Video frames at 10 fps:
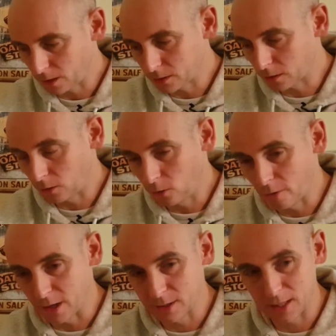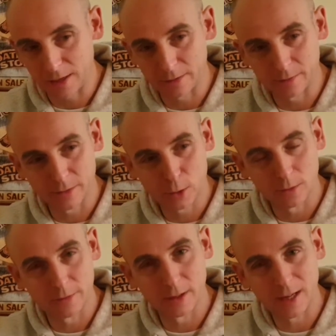It's glorious, that
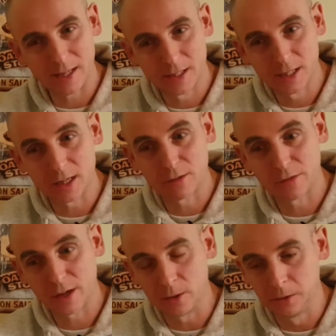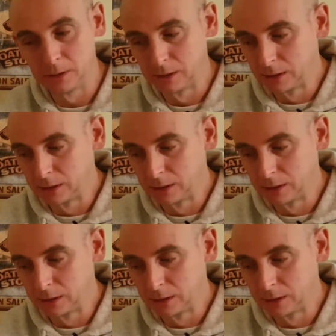sort of acidic feel,